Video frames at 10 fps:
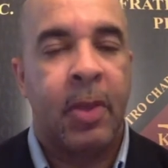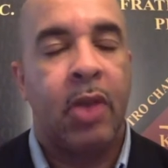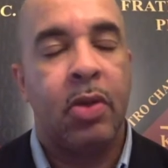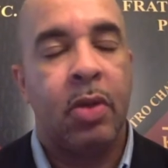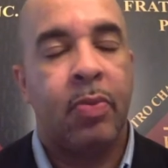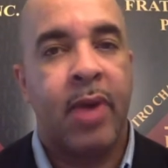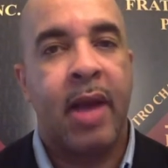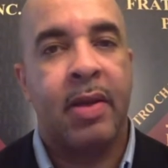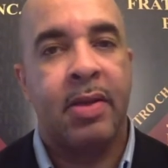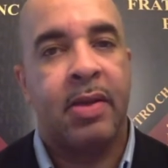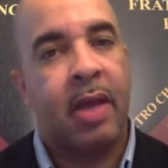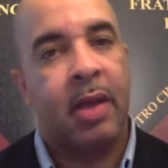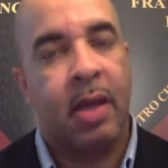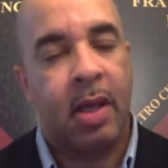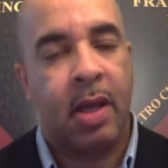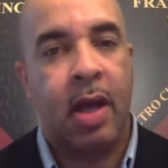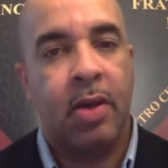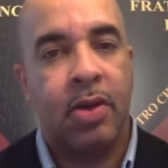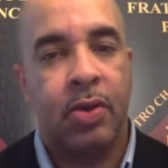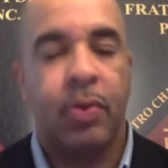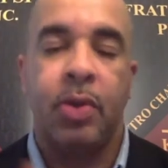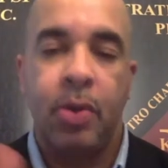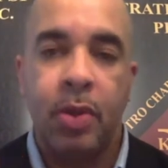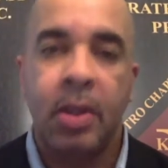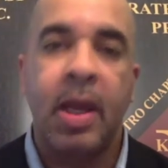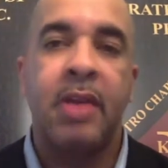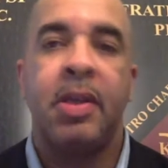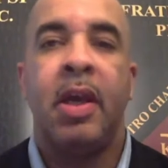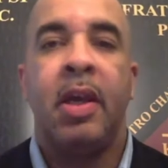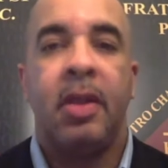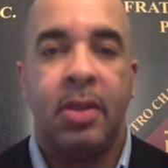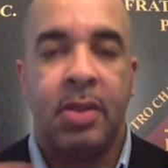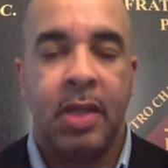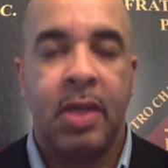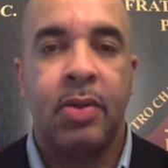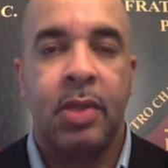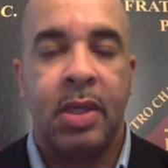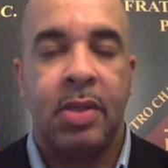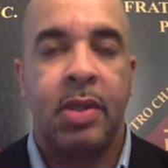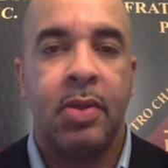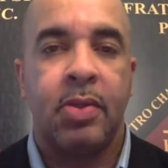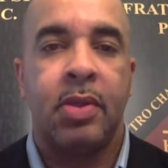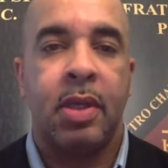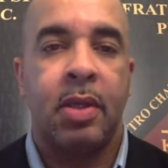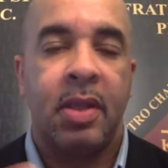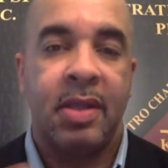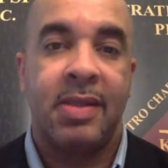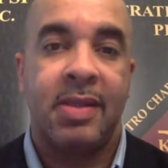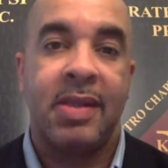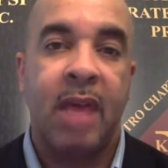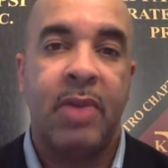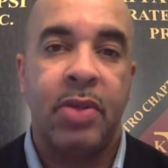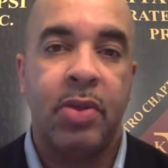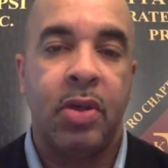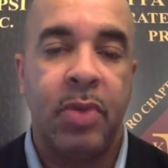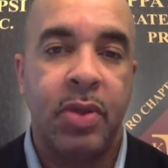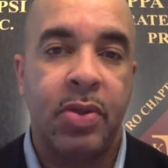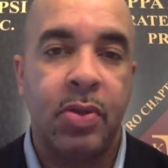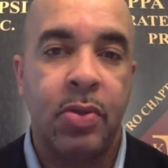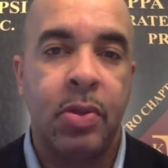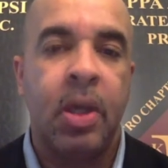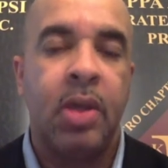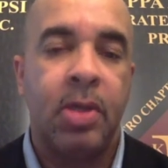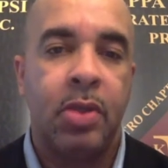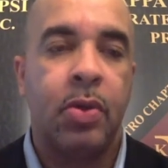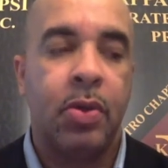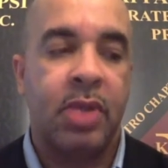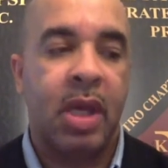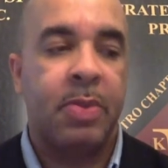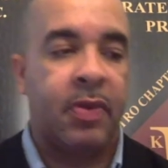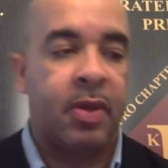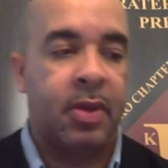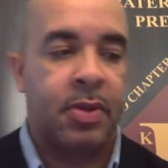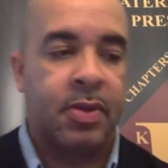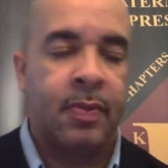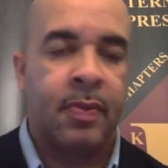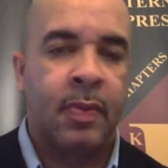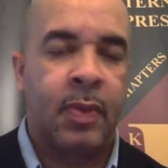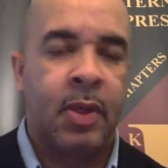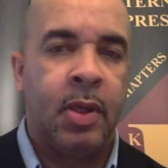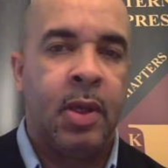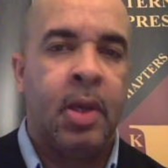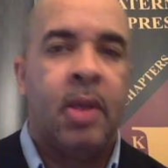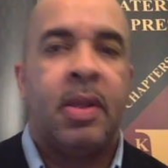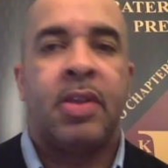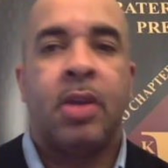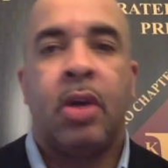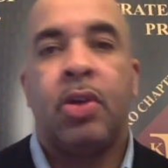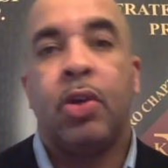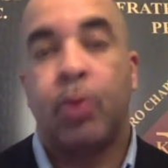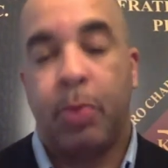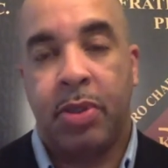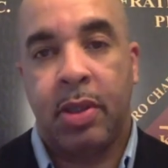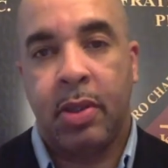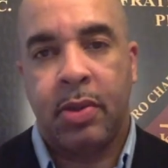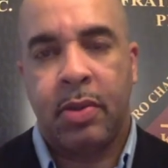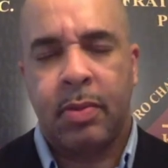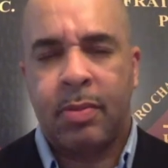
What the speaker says: And you can practice that in college as well. Utilize these skills and this time that you're going to be in school to do those types of things. Next are your group skills.